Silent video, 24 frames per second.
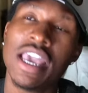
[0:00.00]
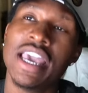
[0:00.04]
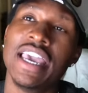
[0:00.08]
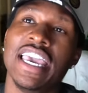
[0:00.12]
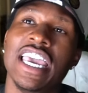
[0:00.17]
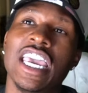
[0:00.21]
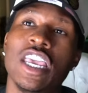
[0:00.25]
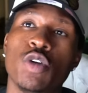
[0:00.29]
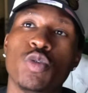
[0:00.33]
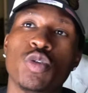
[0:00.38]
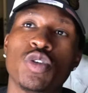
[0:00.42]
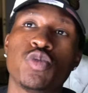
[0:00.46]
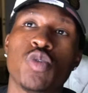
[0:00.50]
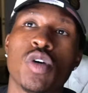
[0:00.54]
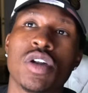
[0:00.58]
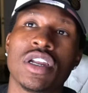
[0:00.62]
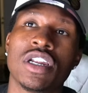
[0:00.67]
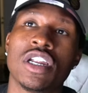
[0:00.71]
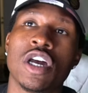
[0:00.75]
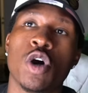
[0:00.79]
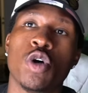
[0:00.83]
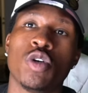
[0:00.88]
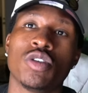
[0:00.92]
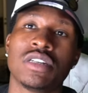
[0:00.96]
It was one of
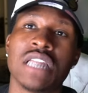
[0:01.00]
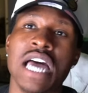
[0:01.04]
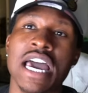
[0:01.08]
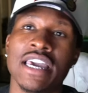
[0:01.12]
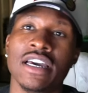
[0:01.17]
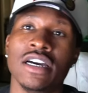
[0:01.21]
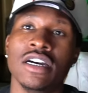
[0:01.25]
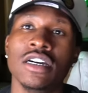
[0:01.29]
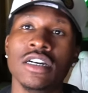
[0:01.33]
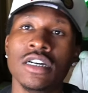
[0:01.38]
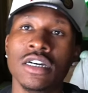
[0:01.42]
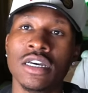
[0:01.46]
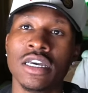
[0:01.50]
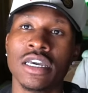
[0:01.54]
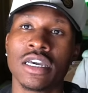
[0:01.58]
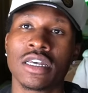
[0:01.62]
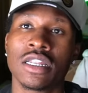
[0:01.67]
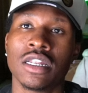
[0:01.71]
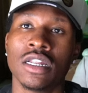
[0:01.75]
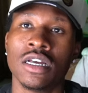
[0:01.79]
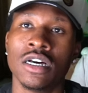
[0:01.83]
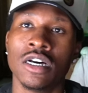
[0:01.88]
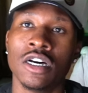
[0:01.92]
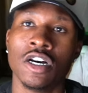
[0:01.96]
those, like, hood
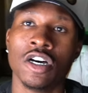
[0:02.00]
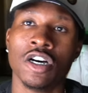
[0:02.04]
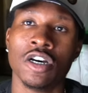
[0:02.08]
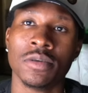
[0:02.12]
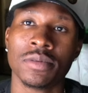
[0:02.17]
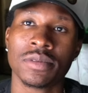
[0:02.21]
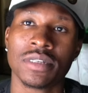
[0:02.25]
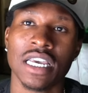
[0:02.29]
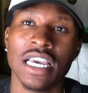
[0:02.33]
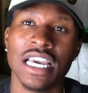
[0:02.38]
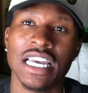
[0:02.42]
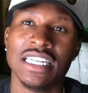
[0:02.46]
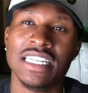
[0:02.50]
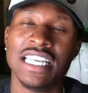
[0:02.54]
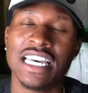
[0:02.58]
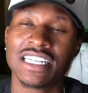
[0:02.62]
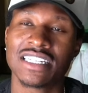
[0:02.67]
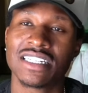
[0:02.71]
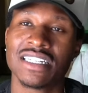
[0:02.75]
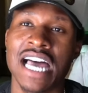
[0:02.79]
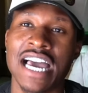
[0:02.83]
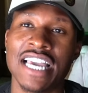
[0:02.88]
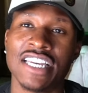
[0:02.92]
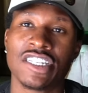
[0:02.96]
clubs that's,
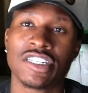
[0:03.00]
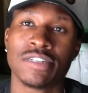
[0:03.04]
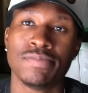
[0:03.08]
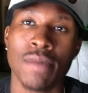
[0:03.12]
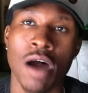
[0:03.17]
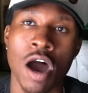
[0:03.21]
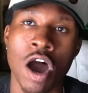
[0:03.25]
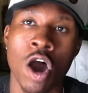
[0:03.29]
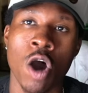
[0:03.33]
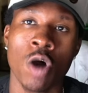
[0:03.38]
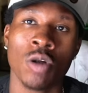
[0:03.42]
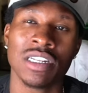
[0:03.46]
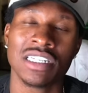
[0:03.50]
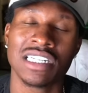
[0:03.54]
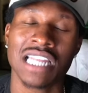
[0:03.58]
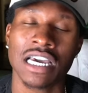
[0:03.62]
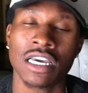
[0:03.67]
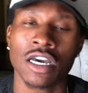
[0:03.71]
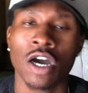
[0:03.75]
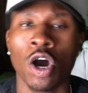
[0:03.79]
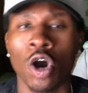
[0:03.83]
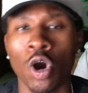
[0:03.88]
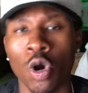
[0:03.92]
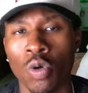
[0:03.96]
like, small. It's like a
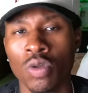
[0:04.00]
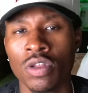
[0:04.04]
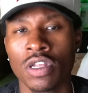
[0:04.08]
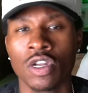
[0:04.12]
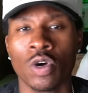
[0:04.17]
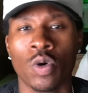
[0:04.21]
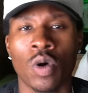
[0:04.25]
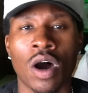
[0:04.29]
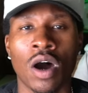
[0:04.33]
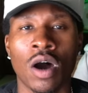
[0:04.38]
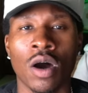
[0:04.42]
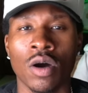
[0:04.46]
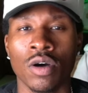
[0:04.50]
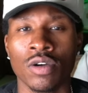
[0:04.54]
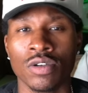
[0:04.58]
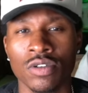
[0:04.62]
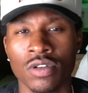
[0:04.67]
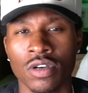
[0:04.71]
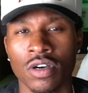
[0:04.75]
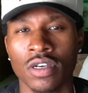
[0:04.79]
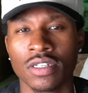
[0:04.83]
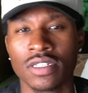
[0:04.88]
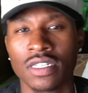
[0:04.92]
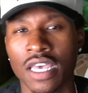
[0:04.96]
hole in the wall. You
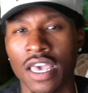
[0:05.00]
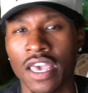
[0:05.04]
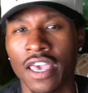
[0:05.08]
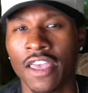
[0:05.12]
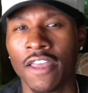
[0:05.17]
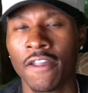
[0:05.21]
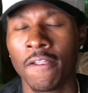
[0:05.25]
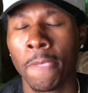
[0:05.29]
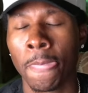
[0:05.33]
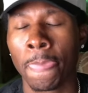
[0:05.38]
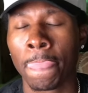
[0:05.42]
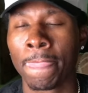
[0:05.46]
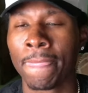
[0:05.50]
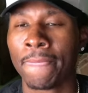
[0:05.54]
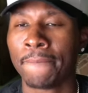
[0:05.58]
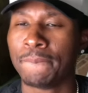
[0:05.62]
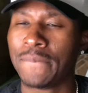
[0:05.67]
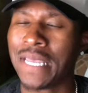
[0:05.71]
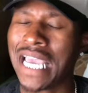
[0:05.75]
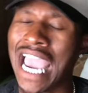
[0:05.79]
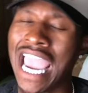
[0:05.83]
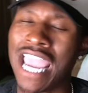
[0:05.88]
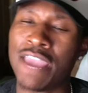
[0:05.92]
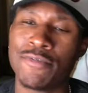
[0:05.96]
know what I'm saying?
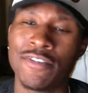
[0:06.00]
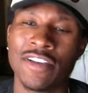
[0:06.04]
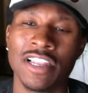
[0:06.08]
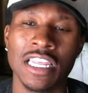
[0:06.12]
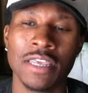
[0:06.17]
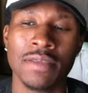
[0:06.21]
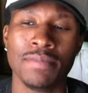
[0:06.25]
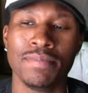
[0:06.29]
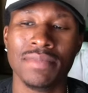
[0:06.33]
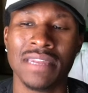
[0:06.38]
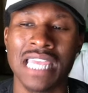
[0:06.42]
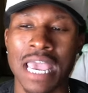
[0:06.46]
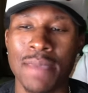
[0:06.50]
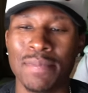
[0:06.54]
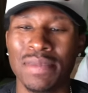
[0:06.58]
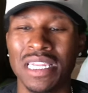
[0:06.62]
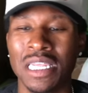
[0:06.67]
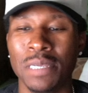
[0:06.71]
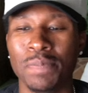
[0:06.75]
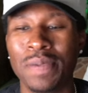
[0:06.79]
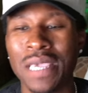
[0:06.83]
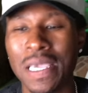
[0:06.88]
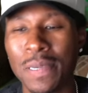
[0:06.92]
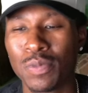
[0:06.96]
Ain't really that many
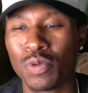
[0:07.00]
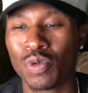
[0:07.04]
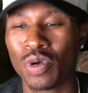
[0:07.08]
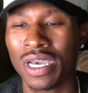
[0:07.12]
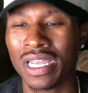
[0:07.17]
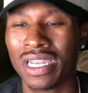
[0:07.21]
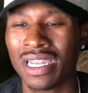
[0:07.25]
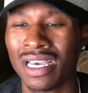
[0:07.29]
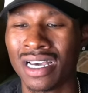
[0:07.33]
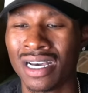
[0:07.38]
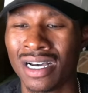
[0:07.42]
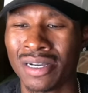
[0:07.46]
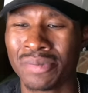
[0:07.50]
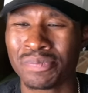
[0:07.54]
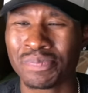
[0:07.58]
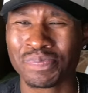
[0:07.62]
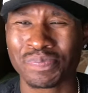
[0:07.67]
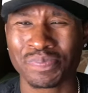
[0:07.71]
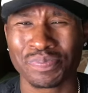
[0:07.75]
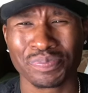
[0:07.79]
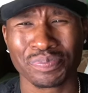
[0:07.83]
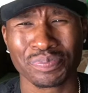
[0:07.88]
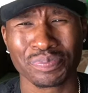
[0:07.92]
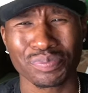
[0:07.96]
people in there. And
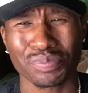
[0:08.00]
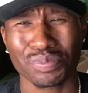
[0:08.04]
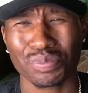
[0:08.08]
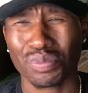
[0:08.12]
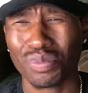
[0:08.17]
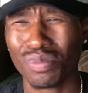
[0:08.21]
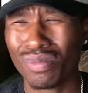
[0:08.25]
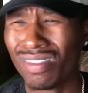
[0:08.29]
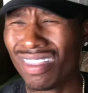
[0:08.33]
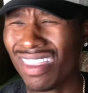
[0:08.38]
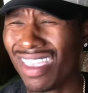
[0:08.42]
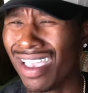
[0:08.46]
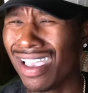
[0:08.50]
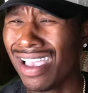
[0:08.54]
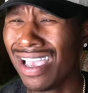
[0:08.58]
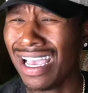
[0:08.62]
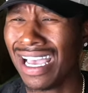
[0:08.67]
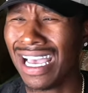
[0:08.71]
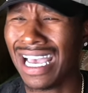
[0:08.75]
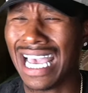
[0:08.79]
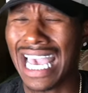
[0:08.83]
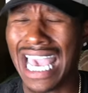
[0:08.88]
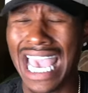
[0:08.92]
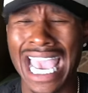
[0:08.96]

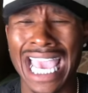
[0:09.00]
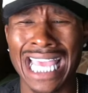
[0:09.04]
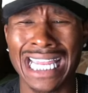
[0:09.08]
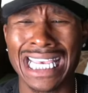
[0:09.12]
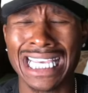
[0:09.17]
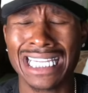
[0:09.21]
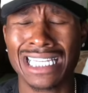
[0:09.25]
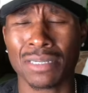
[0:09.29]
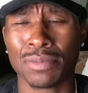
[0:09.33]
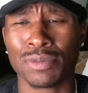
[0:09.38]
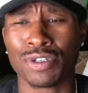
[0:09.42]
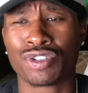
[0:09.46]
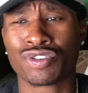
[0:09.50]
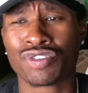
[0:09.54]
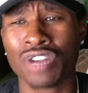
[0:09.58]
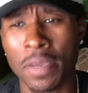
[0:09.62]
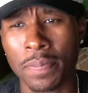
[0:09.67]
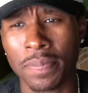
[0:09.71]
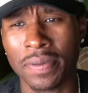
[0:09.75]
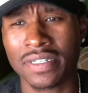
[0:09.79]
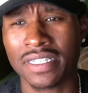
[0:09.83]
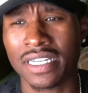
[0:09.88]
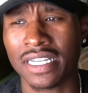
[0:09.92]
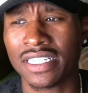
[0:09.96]
it's some
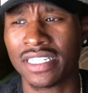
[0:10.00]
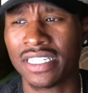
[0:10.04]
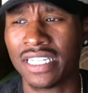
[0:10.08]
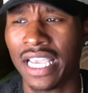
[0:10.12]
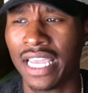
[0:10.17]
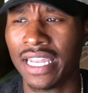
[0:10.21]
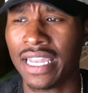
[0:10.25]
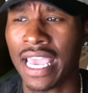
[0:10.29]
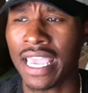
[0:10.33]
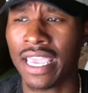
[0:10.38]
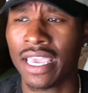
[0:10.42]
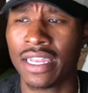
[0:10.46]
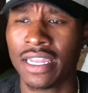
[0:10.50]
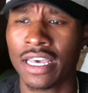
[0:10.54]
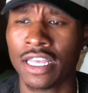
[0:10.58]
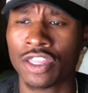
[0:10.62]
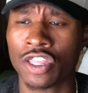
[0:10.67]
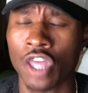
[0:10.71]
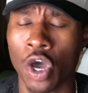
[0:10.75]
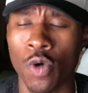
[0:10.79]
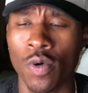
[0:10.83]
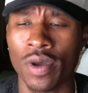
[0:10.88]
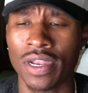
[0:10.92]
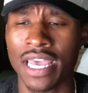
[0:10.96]
strippers and shit. They in there
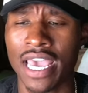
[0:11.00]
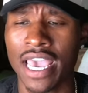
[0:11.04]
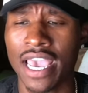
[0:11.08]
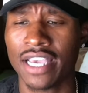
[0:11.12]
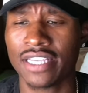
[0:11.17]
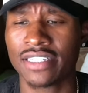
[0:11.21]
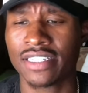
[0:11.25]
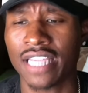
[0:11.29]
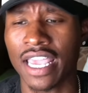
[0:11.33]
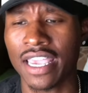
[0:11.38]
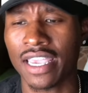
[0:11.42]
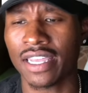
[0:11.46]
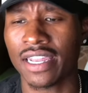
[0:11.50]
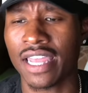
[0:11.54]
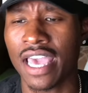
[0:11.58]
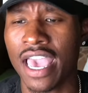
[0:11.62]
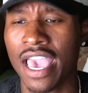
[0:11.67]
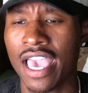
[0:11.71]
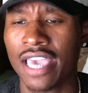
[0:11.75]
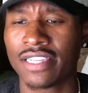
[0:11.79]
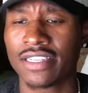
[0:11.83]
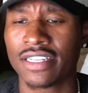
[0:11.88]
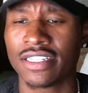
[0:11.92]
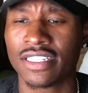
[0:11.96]
throwing ass, shaking
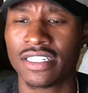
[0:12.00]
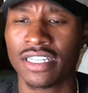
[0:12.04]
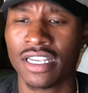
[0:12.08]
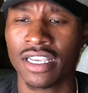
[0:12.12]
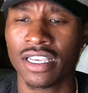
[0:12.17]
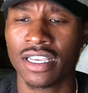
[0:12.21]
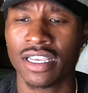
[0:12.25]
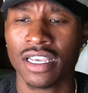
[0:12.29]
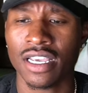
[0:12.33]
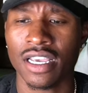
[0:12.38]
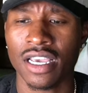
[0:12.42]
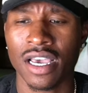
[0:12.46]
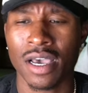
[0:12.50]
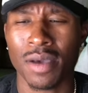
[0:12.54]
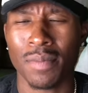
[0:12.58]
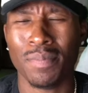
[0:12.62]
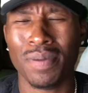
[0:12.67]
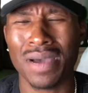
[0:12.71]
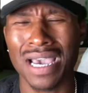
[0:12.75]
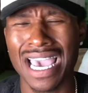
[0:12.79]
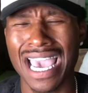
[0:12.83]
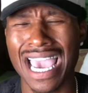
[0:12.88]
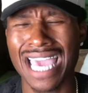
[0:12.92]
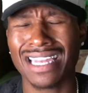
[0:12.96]
ass and shit.
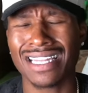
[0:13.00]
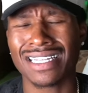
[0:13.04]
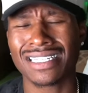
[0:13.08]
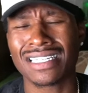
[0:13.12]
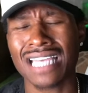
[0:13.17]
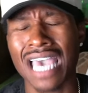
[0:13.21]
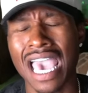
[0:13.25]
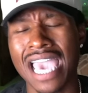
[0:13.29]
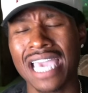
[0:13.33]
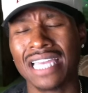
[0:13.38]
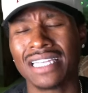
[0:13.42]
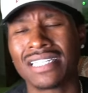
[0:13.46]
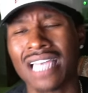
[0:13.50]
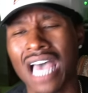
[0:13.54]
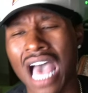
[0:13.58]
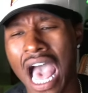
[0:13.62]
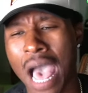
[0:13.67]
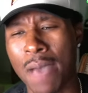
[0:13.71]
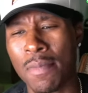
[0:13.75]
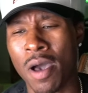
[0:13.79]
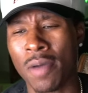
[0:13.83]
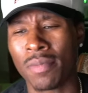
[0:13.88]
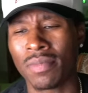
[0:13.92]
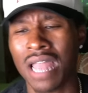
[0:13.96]
But at the same
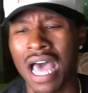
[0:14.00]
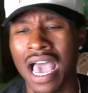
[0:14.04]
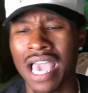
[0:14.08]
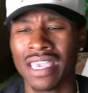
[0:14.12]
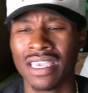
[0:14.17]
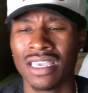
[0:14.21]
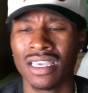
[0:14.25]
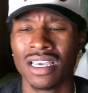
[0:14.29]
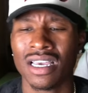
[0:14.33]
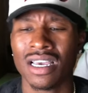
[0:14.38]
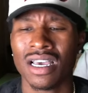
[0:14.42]
time, I'm like...